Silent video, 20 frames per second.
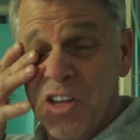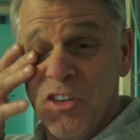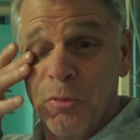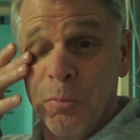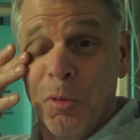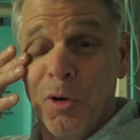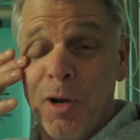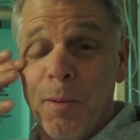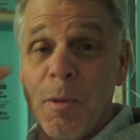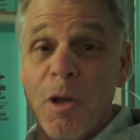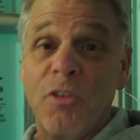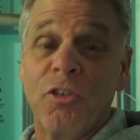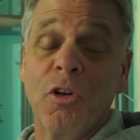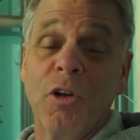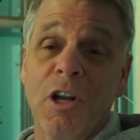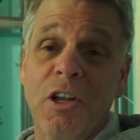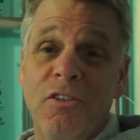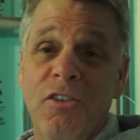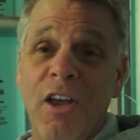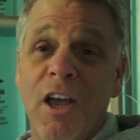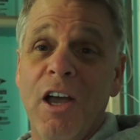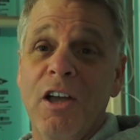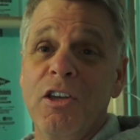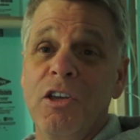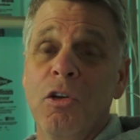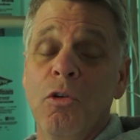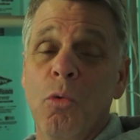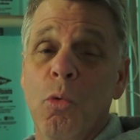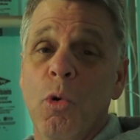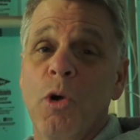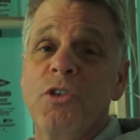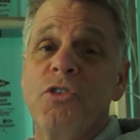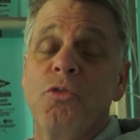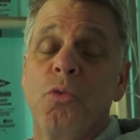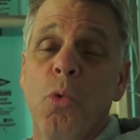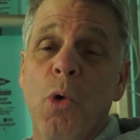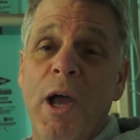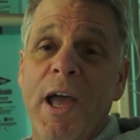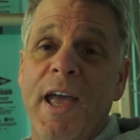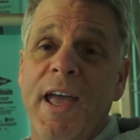It's pretty much going to tell you
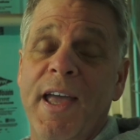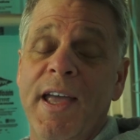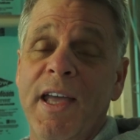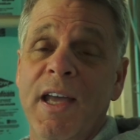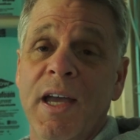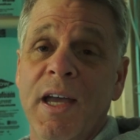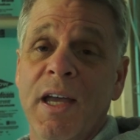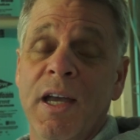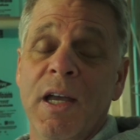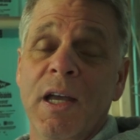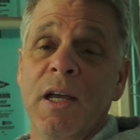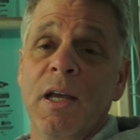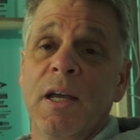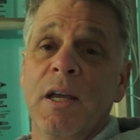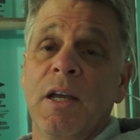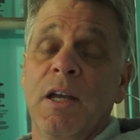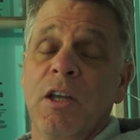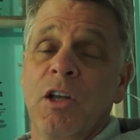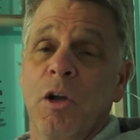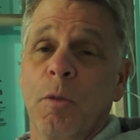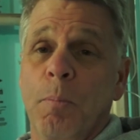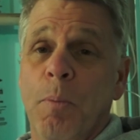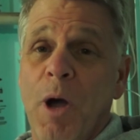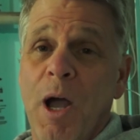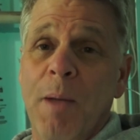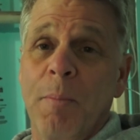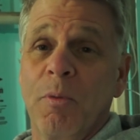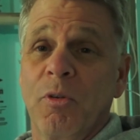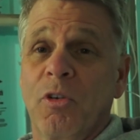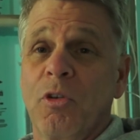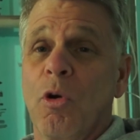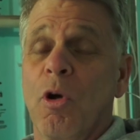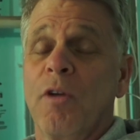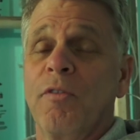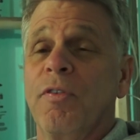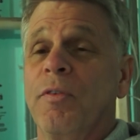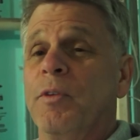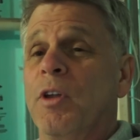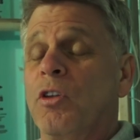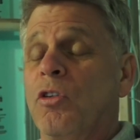which way your pipe is
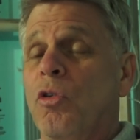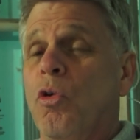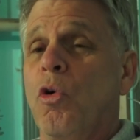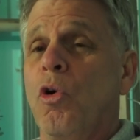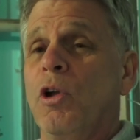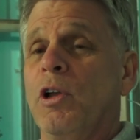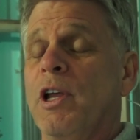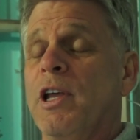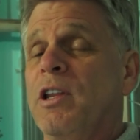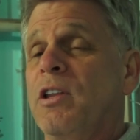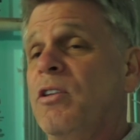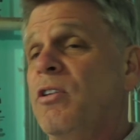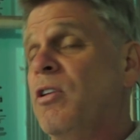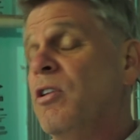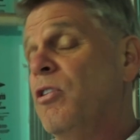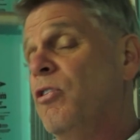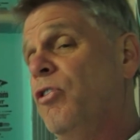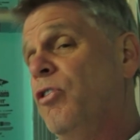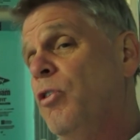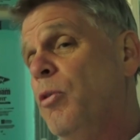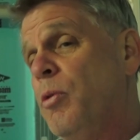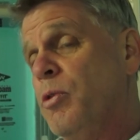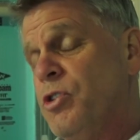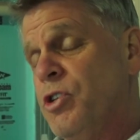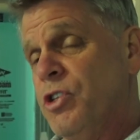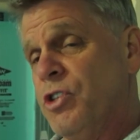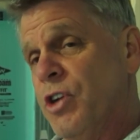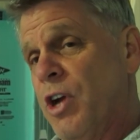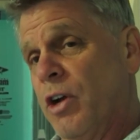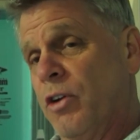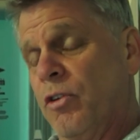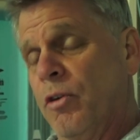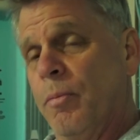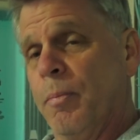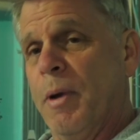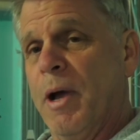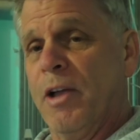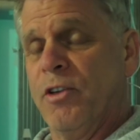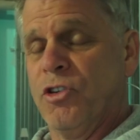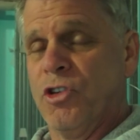going from the toilet to the sewage ejector
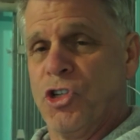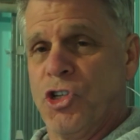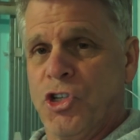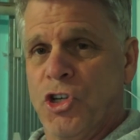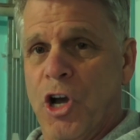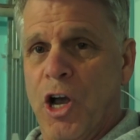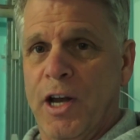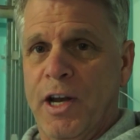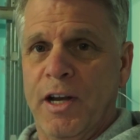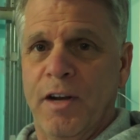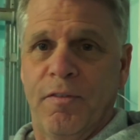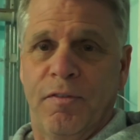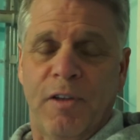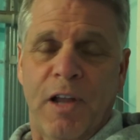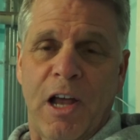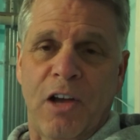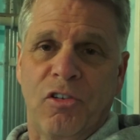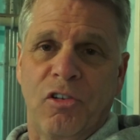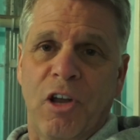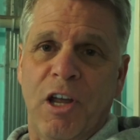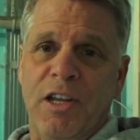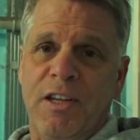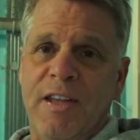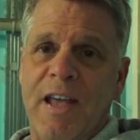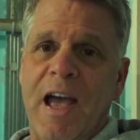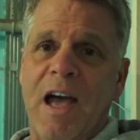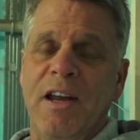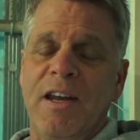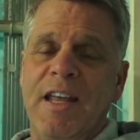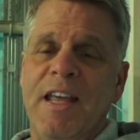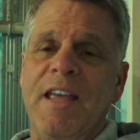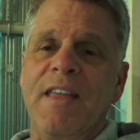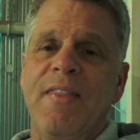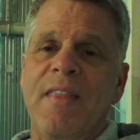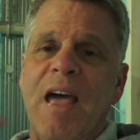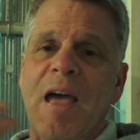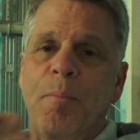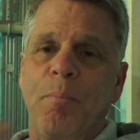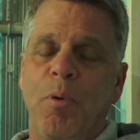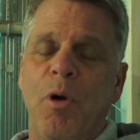by just shining a flashlight down in
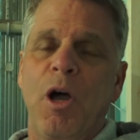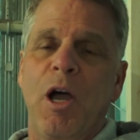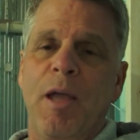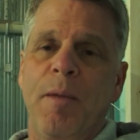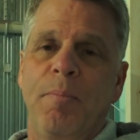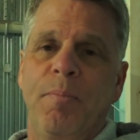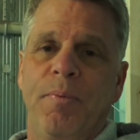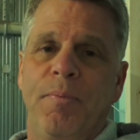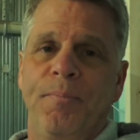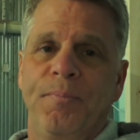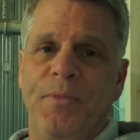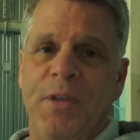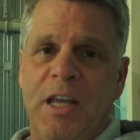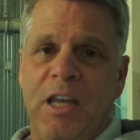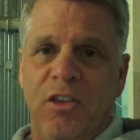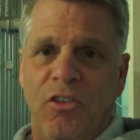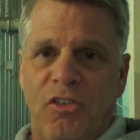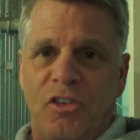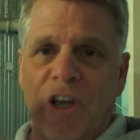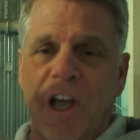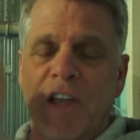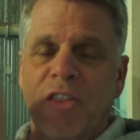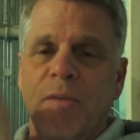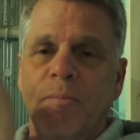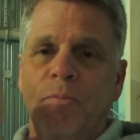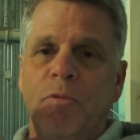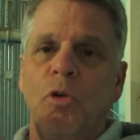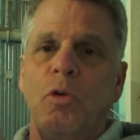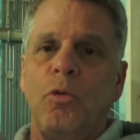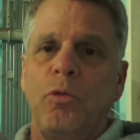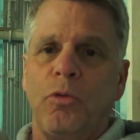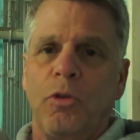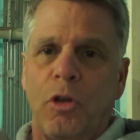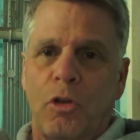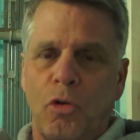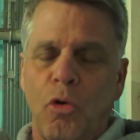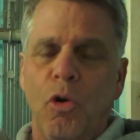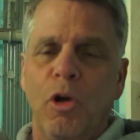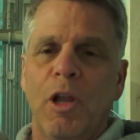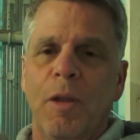that pipe, inside the, the
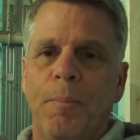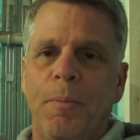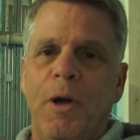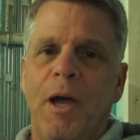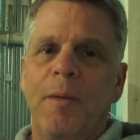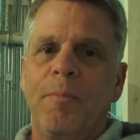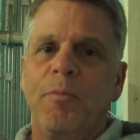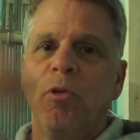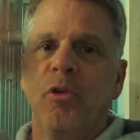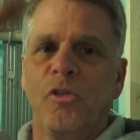toilet pipe.